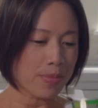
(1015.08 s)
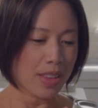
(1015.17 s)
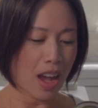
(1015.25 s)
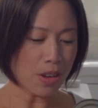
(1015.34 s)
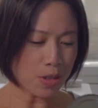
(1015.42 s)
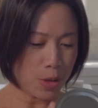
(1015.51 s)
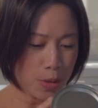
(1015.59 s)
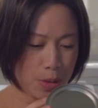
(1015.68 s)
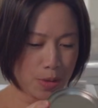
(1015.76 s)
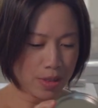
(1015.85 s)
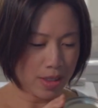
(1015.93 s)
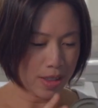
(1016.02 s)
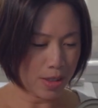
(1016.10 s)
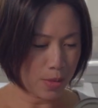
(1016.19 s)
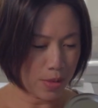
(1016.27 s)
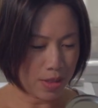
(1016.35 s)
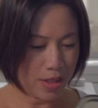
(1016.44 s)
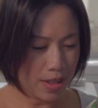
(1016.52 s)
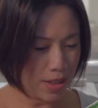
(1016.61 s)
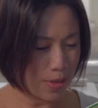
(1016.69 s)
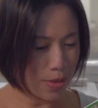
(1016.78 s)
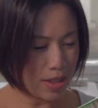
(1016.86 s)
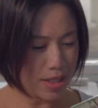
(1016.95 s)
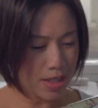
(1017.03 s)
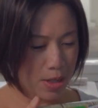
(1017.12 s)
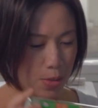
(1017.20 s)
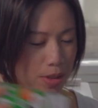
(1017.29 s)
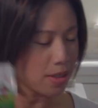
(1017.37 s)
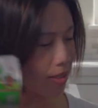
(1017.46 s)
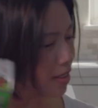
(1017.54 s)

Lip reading: I don't know, what is this one?